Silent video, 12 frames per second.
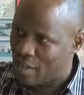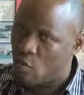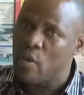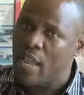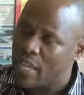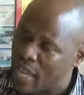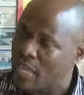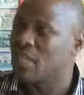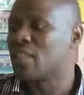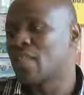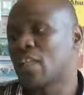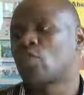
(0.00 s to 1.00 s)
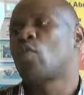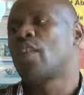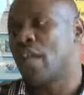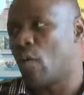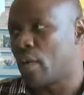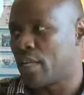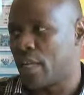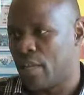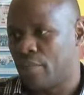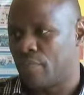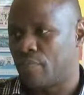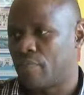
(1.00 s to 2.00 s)
will engage in sex when they are
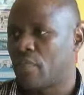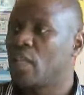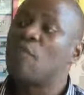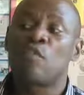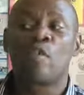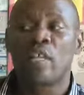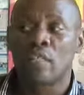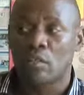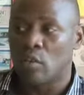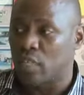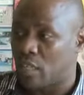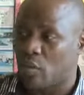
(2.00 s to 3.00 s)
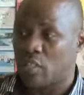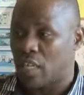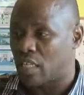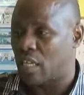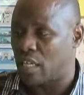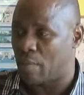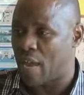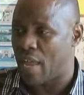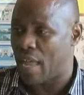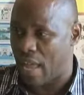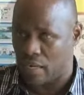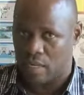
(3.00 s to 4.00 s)
already influenced or intoxicated
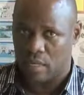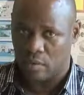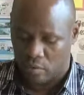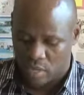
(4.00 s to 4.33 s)
by alcohol.